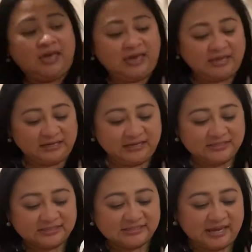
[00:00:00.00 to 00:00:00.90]
And
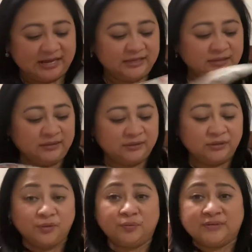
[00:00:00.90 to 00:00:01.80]
inside,
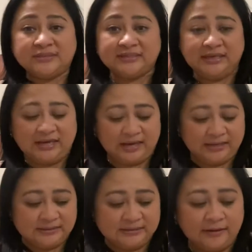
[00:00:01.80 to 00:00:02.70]
you will see,
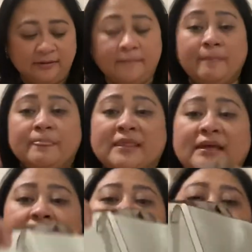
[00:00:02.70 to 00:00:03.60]
guys,
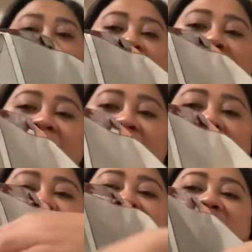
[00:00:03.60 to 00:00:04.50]
that it
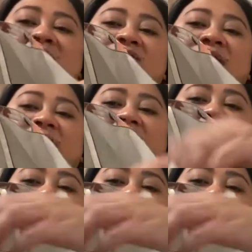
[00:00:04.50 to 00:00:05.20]
has this string